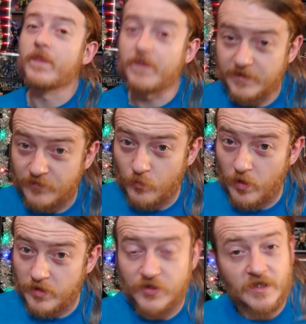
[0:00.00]
Thanks for
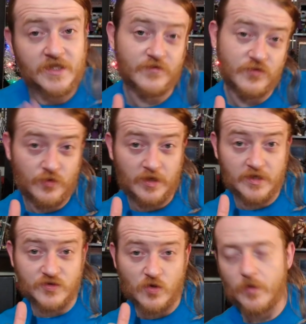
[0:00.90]
watching. Thanks for tuning in,
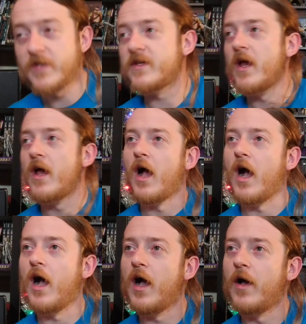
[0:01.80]
as always.
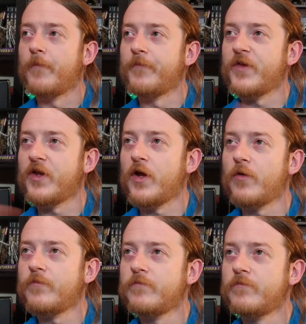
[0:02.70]
You
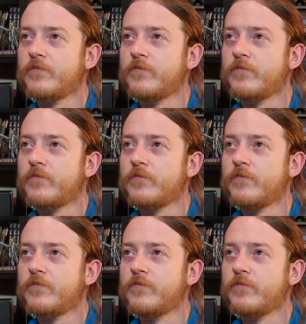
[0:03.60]
know...